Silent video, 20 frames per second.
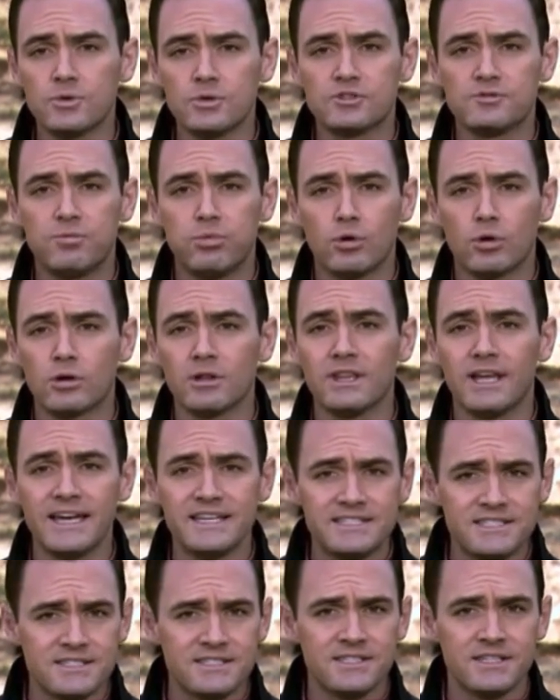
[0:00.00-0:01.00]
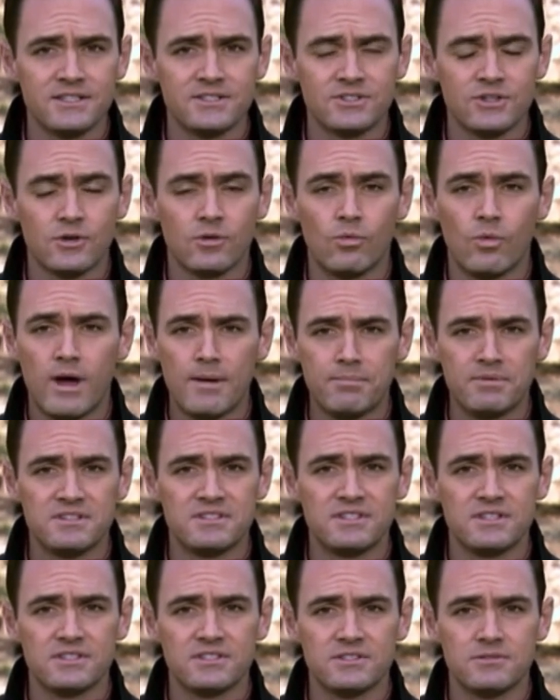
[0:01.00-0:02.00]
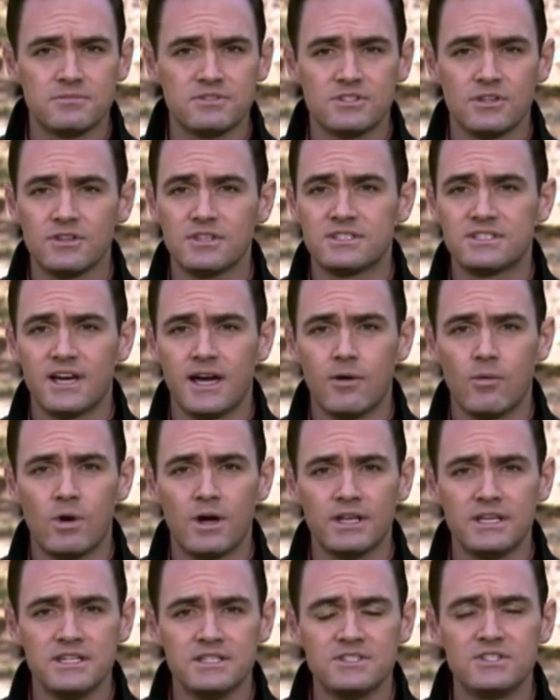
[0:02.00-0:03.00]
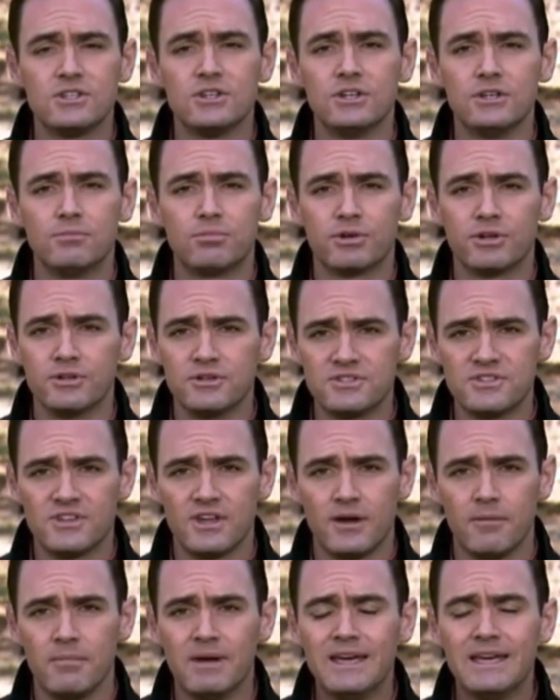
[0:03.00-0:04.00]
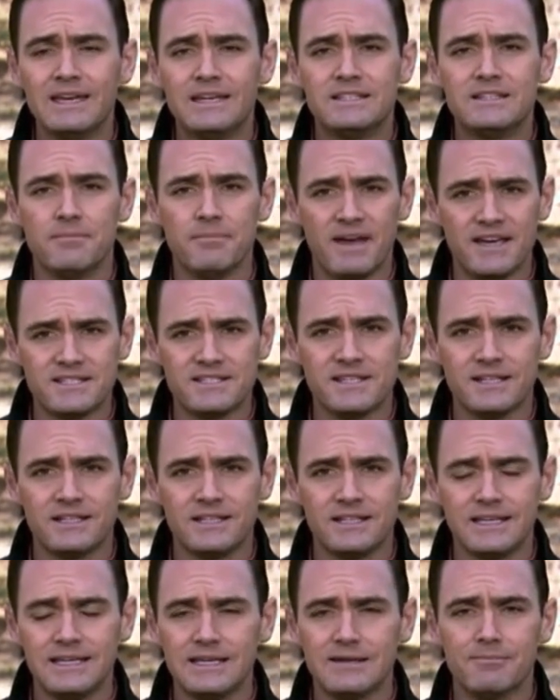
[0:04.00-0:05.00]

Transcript: explore licensing certain weapon systems so the Taiwanese could produce them domestically,